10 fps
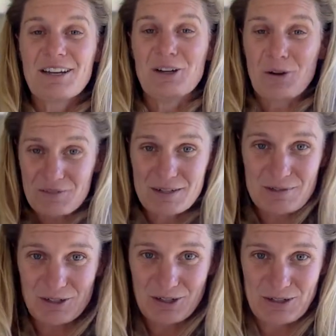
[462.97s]
I know I've
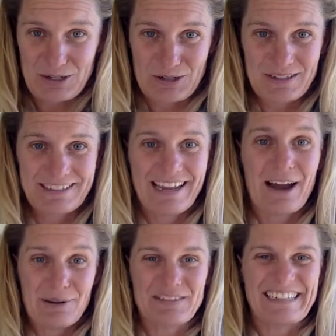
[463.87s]
dumped a lot on you.
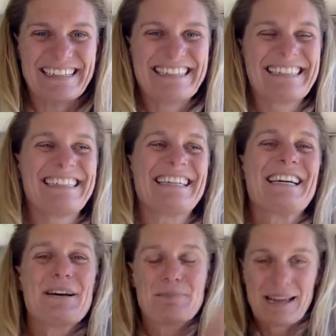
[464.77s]
However,
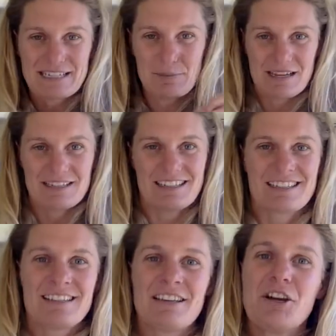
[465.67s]
back to basics.